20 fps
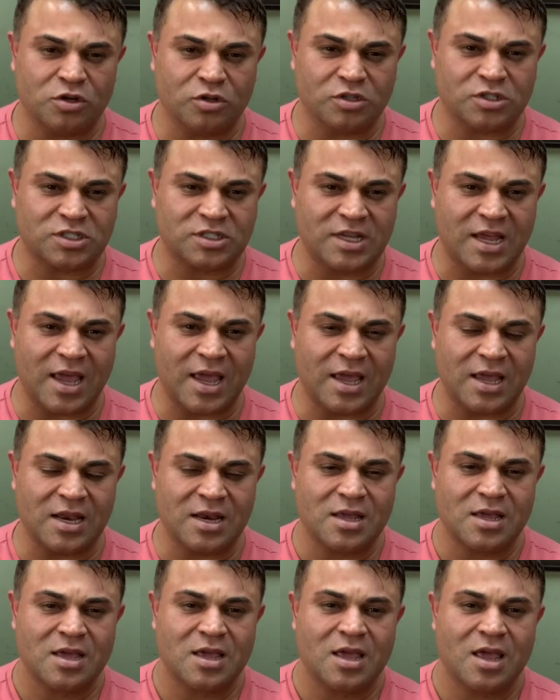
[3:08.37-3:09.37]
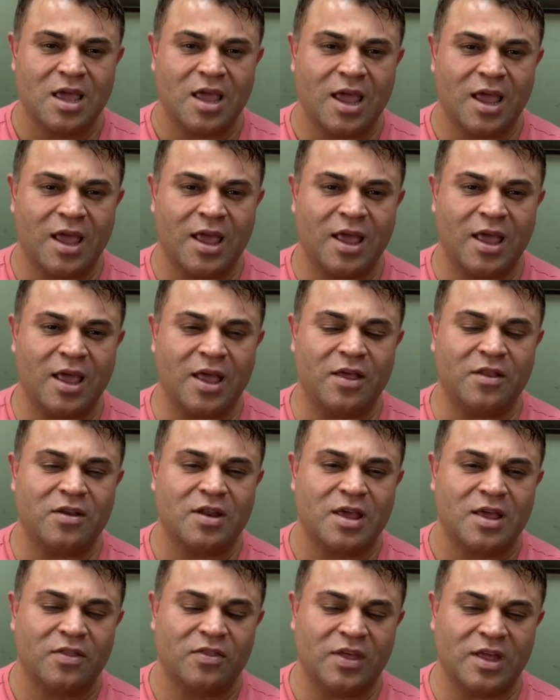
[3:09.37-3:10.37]
state, and
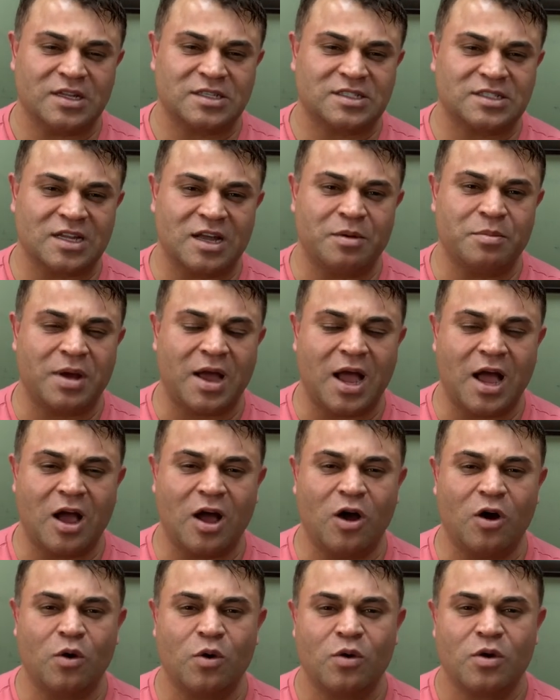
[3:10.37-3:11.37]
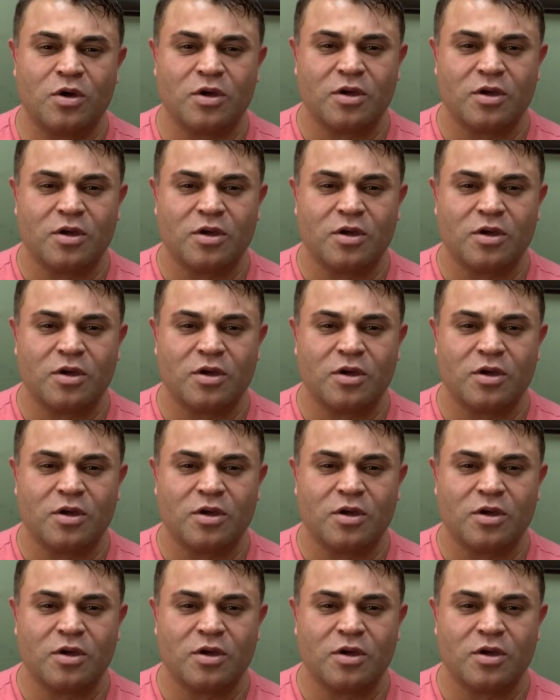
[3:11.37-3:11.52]
they somehow